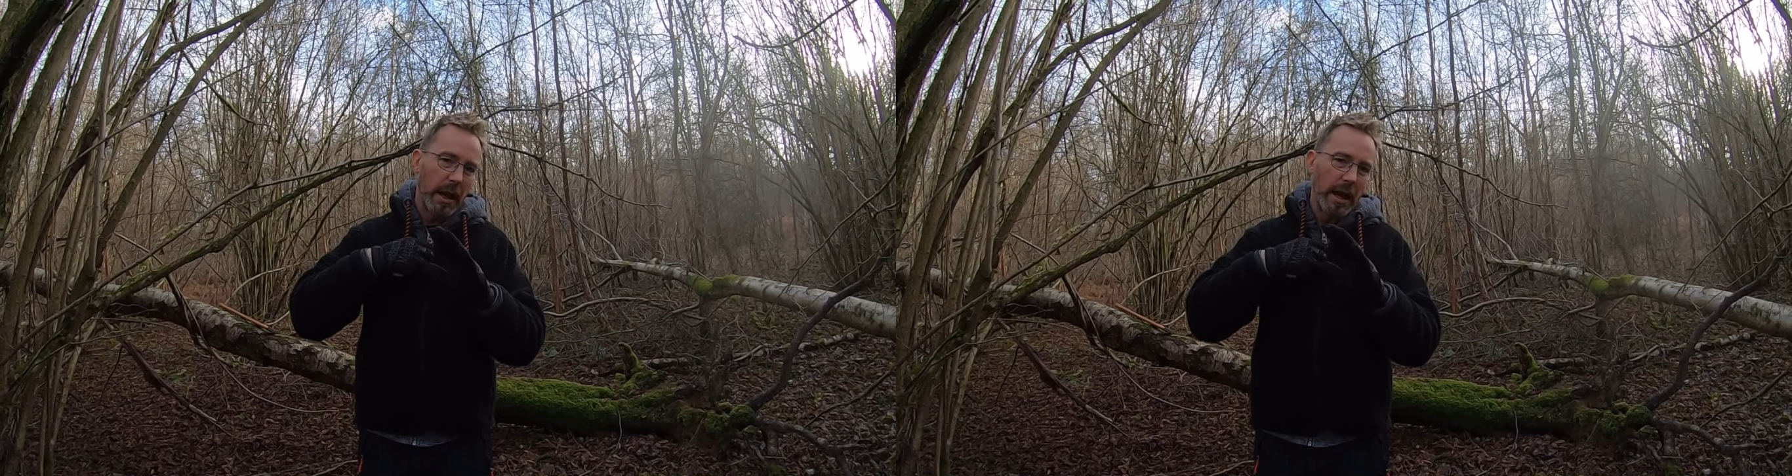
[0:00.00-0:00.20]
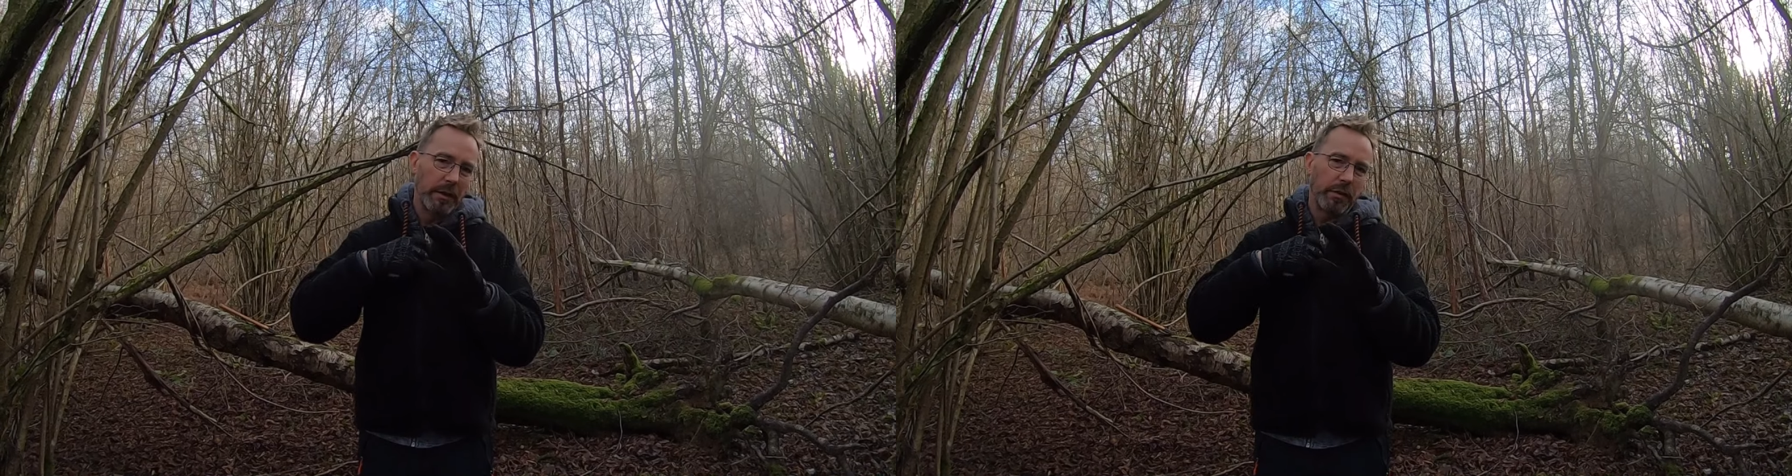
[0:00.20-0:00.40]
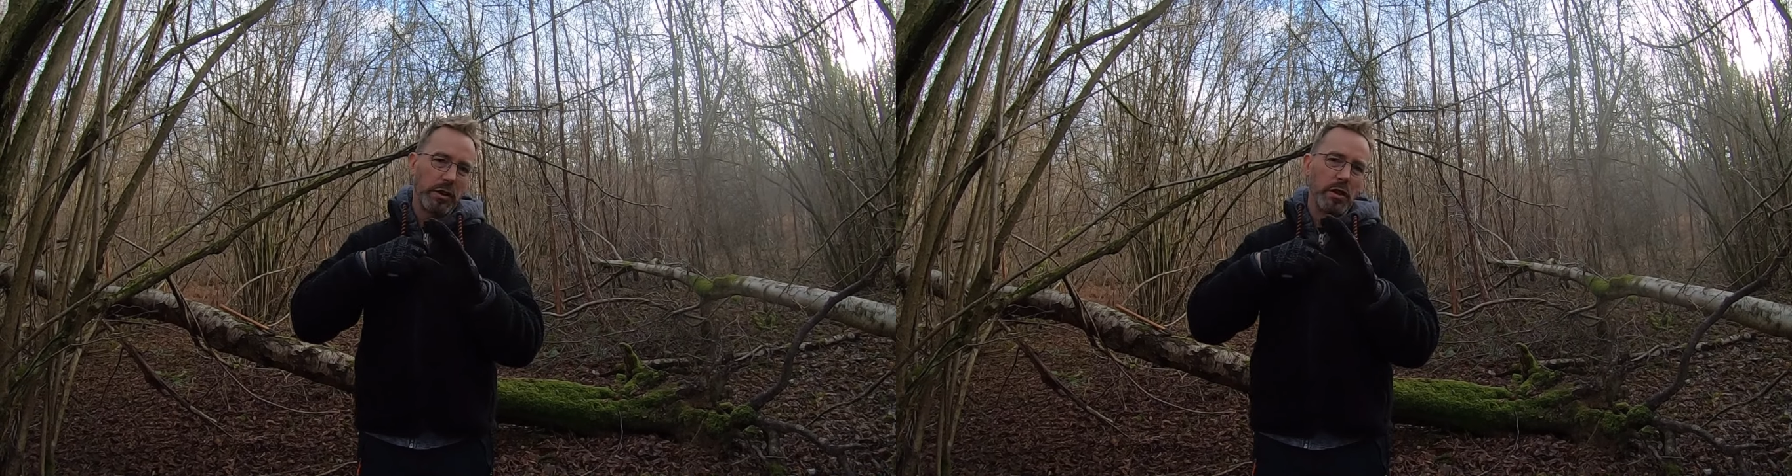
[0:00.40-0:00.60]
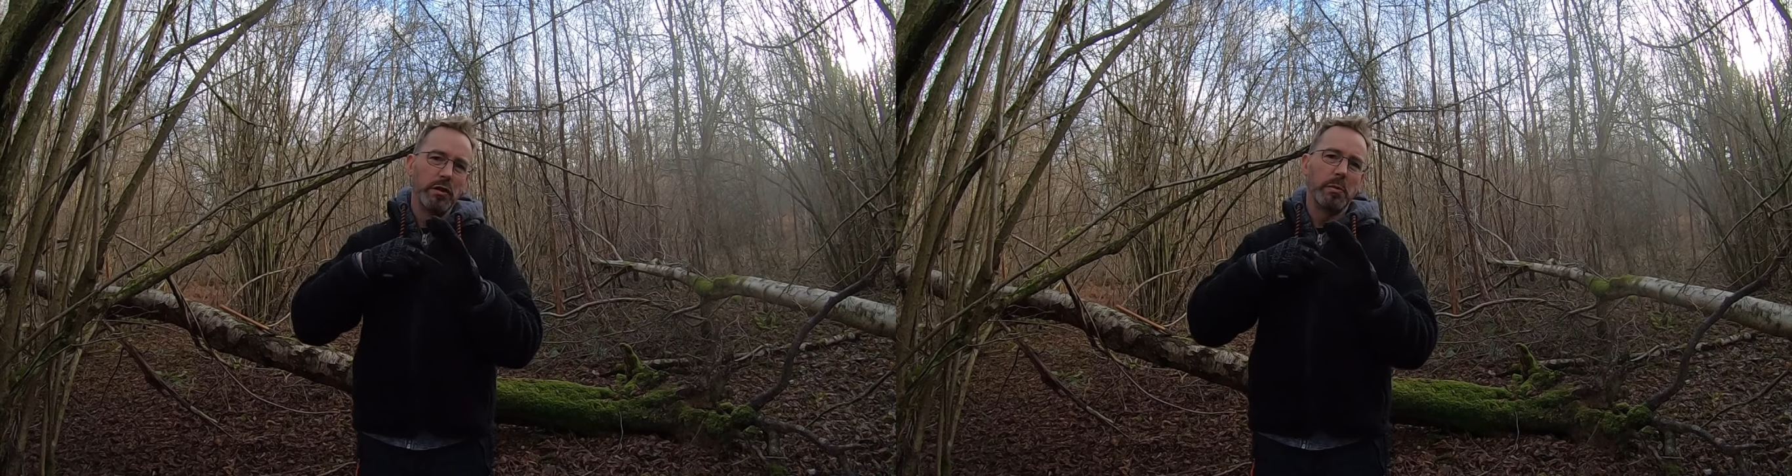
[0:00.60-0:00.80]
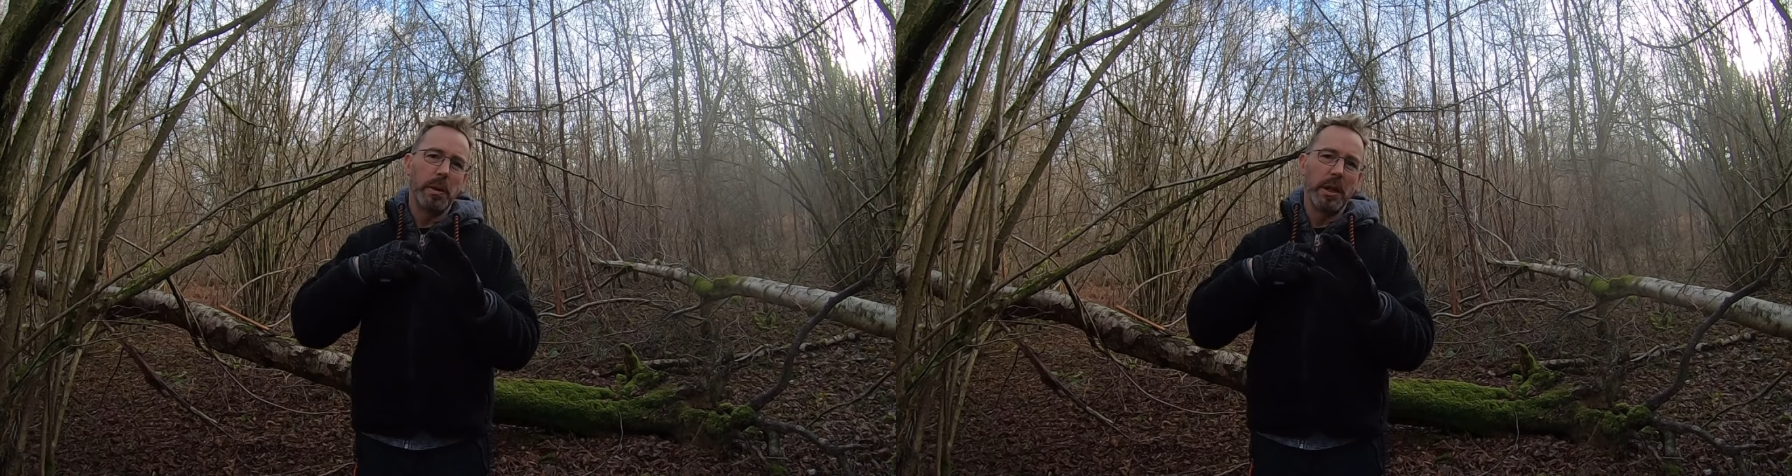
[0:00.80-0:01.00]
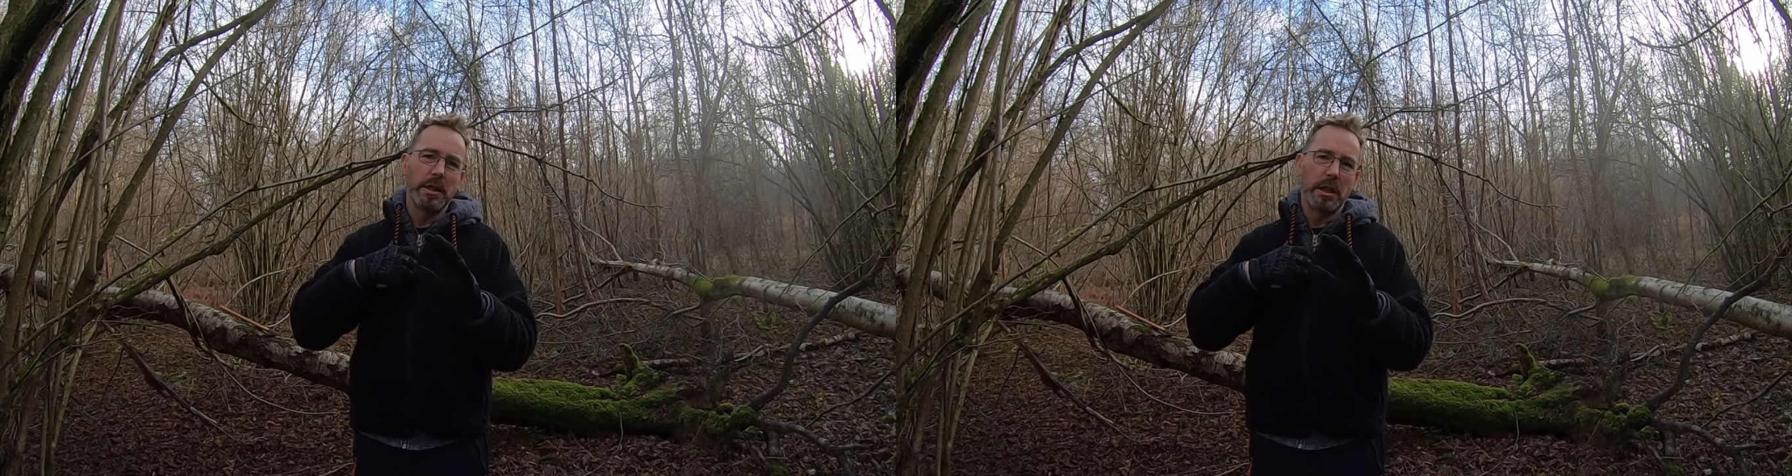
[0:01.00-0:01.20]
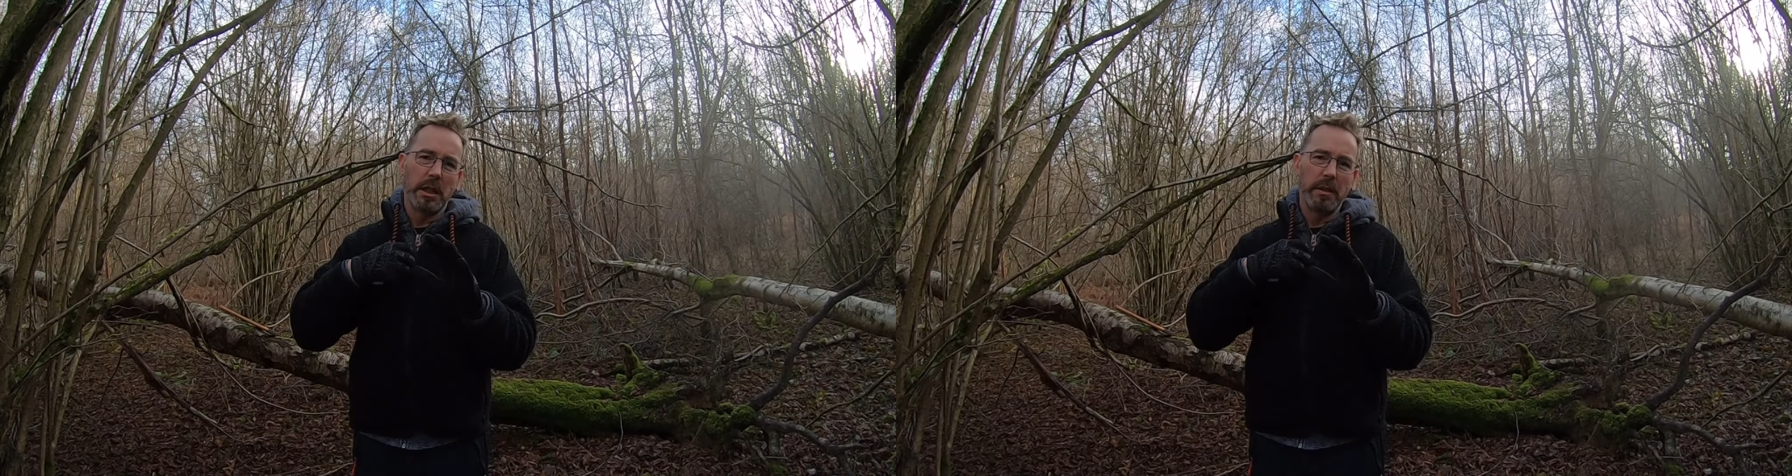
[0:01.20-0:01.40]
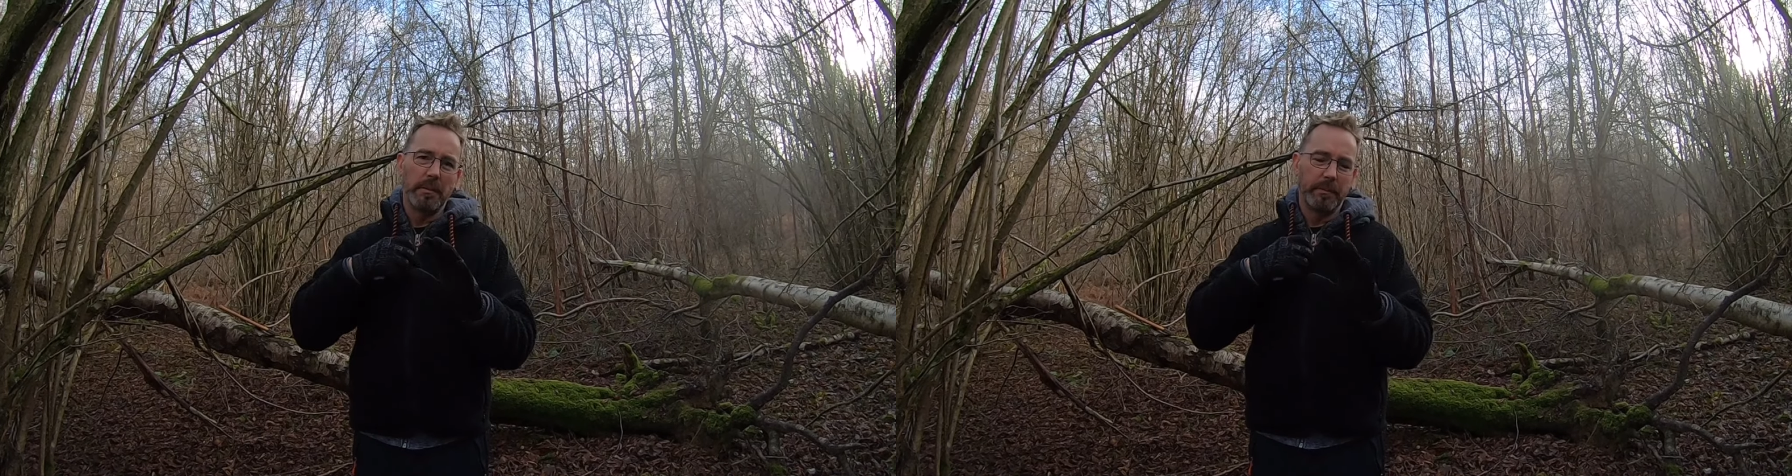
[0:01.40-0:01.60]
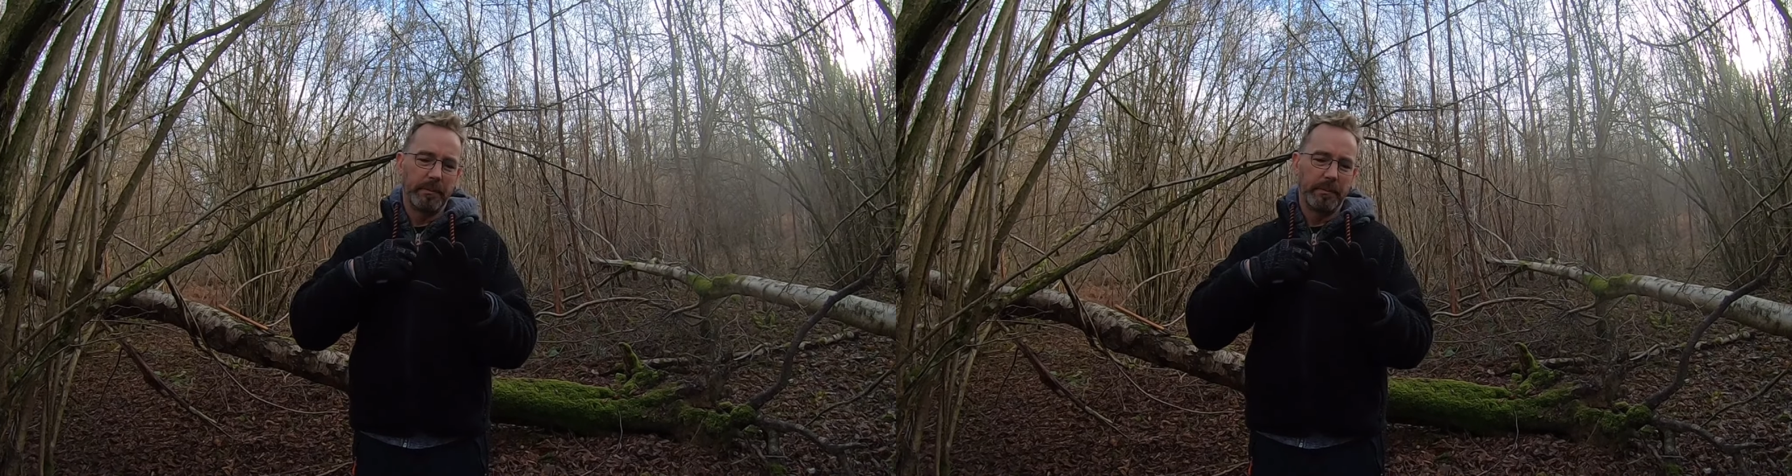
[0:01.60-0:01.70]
as for usability,